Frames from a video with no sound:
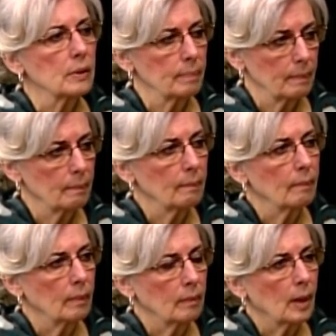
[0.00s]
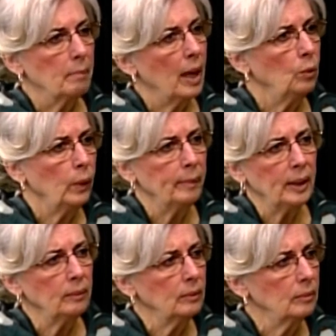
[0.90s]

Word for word: singers. Yep Men, women,